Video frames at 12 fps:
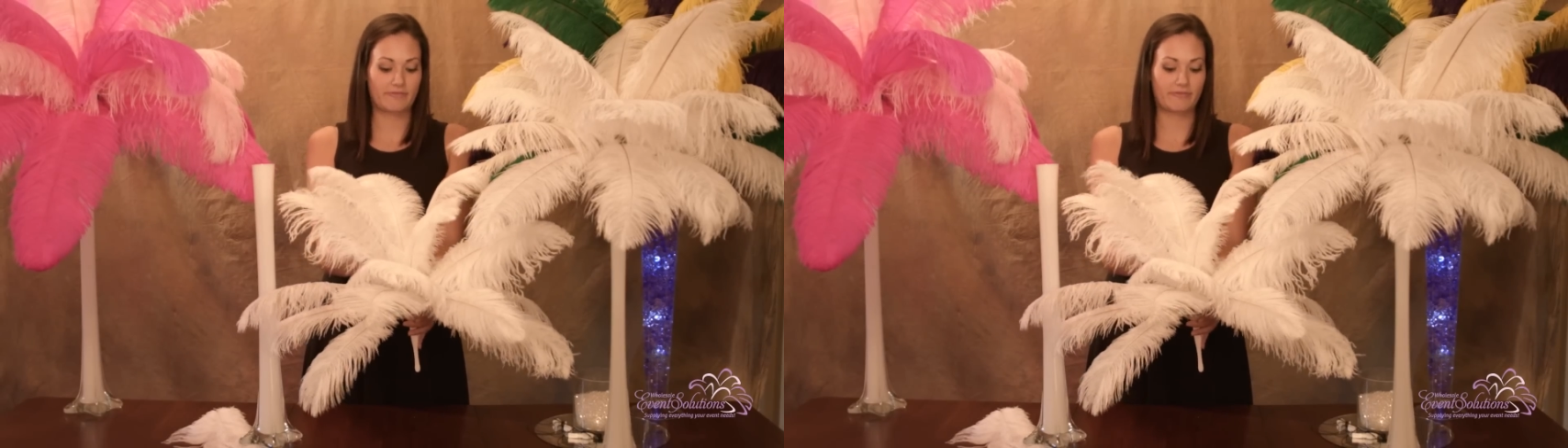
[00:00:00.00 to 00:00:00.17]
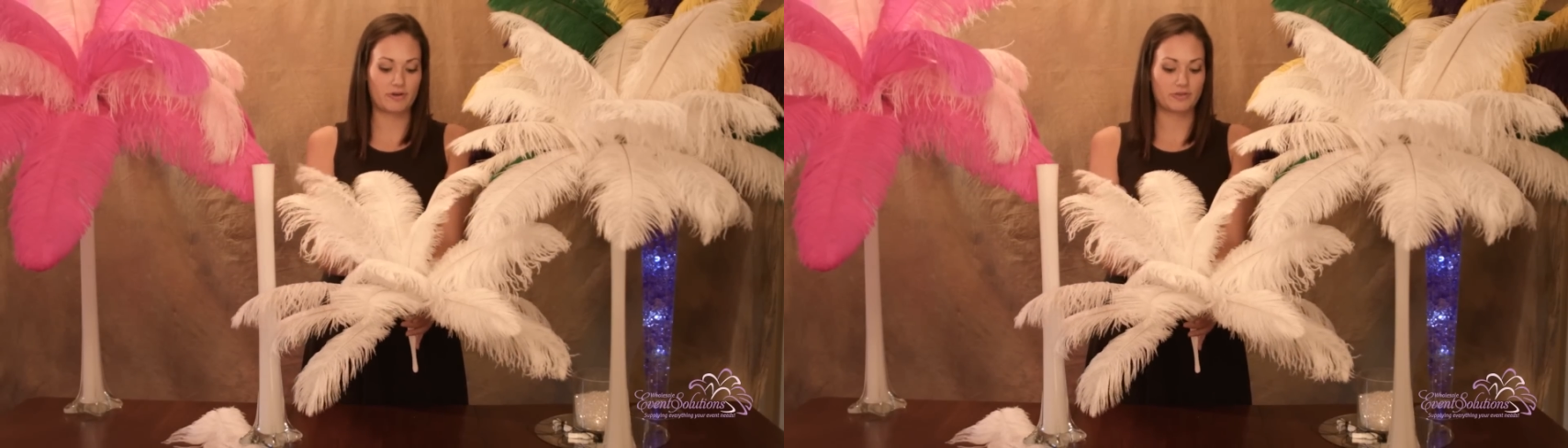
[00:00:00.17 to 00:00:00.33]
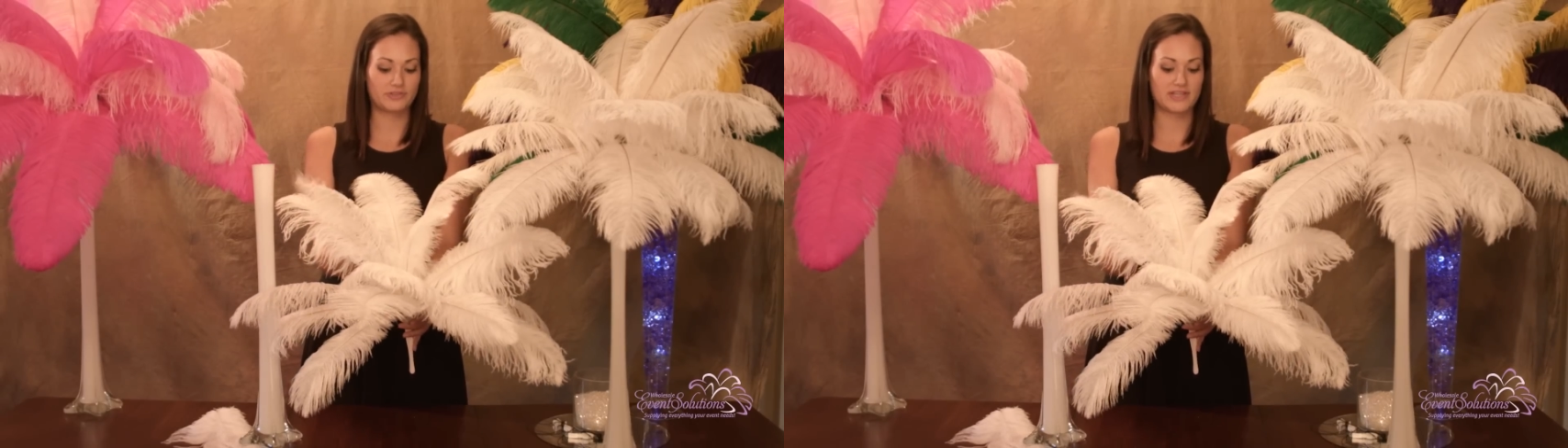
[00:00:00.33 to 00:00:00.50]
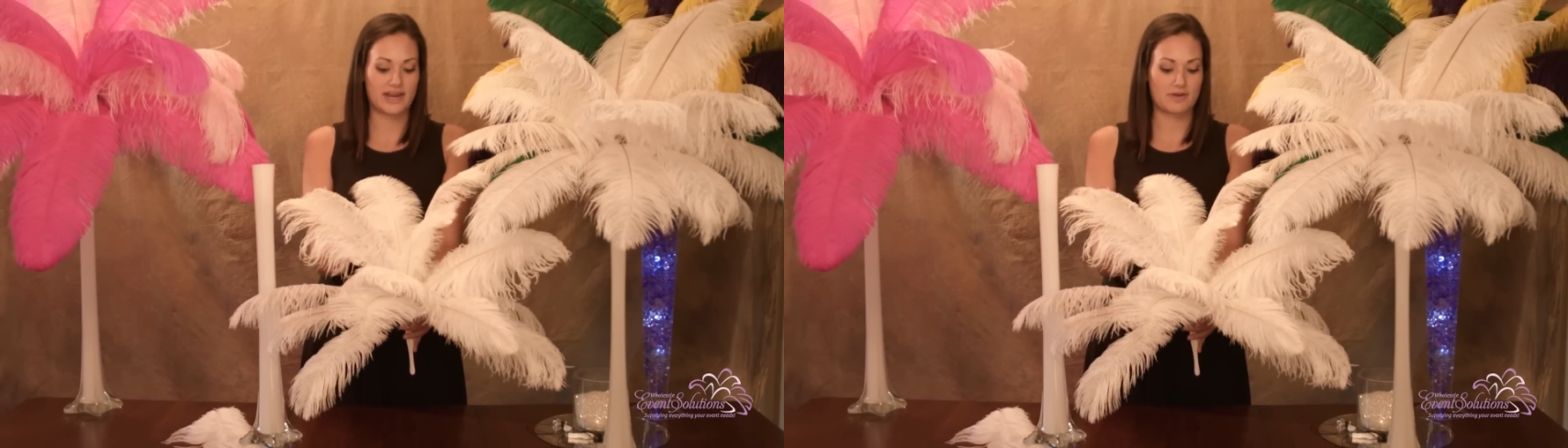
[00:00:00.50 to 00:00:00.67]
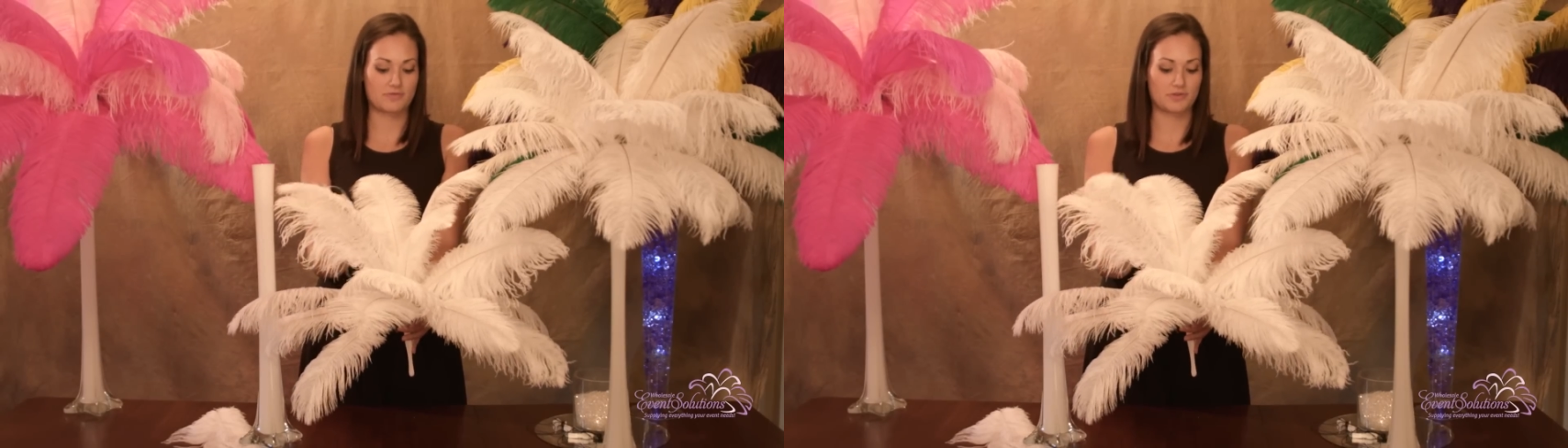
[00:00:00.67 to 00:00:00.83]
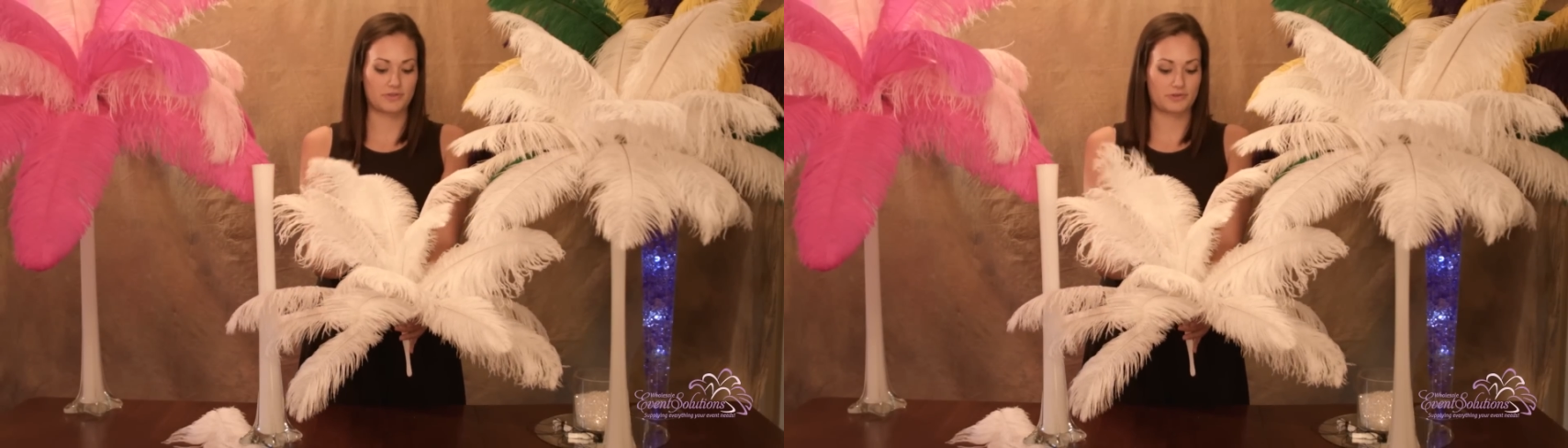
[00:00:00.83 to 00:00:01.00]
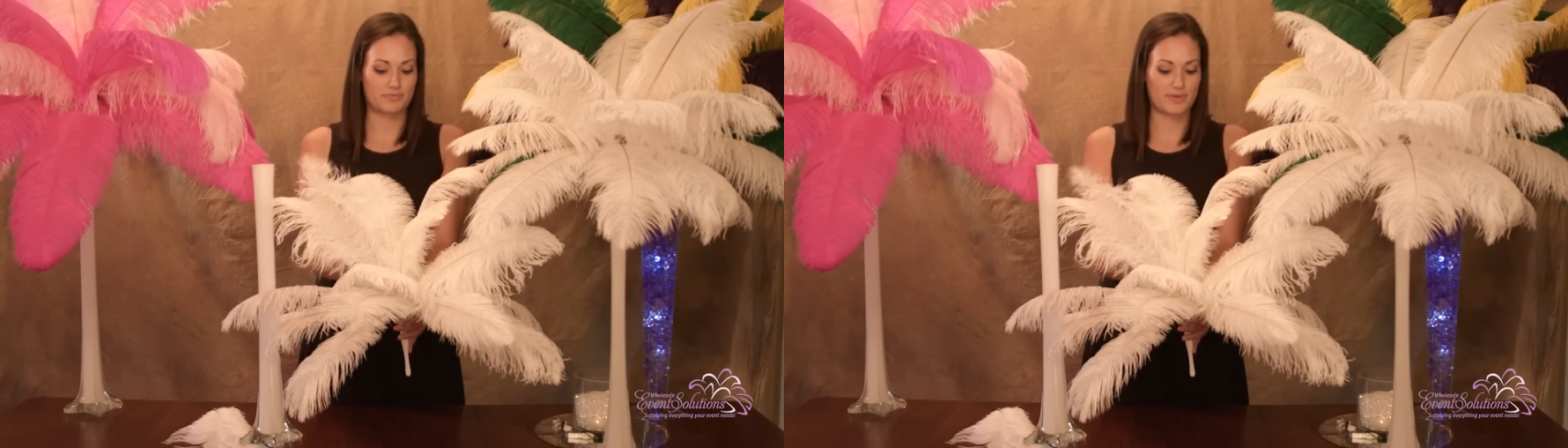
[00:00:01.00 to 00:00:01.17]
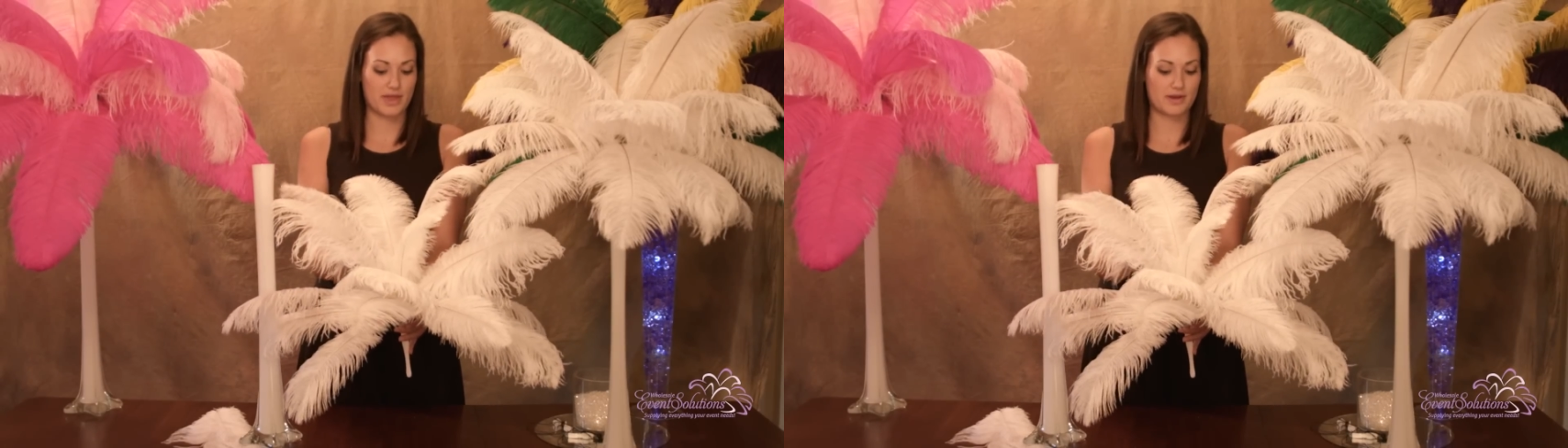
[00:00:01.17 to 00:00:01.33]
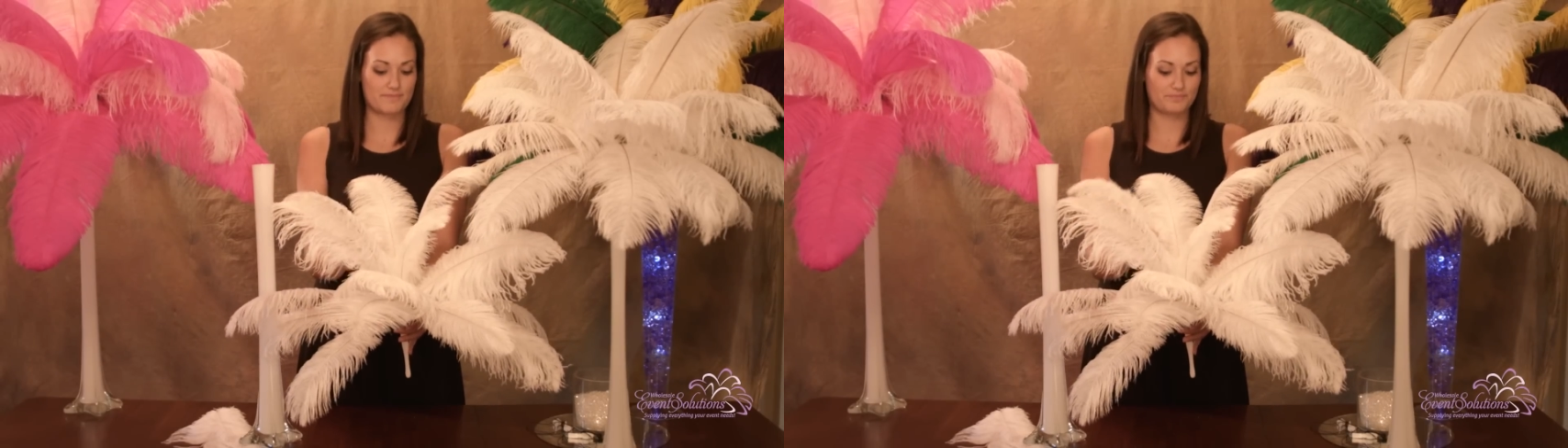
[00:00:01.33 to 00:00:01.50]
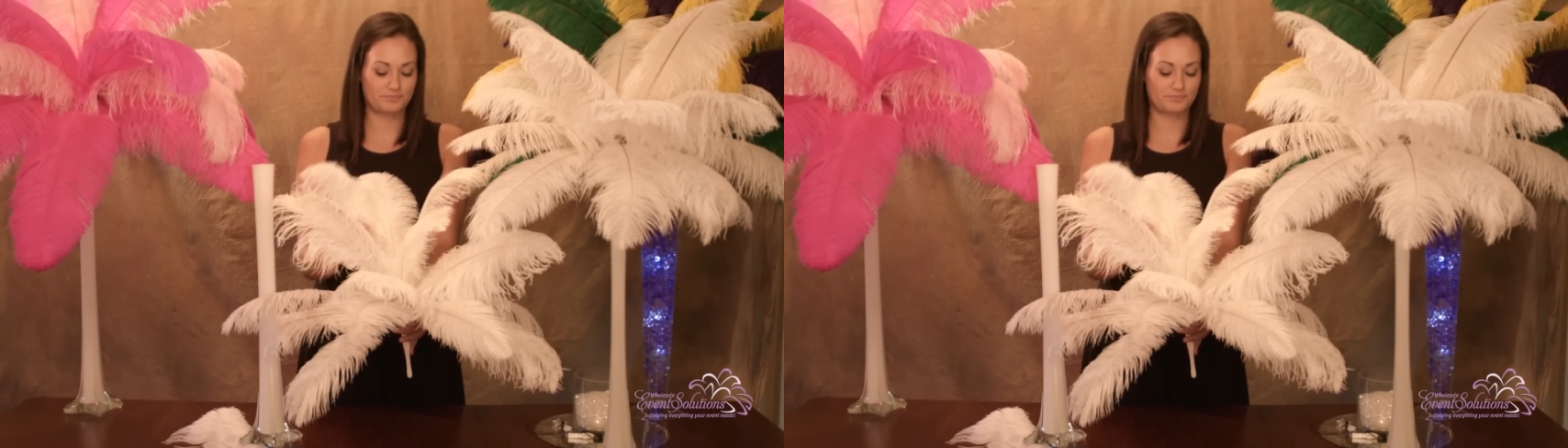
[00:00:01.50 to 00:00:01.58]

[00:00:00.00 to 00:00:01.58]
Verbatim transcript: fall down a little bit.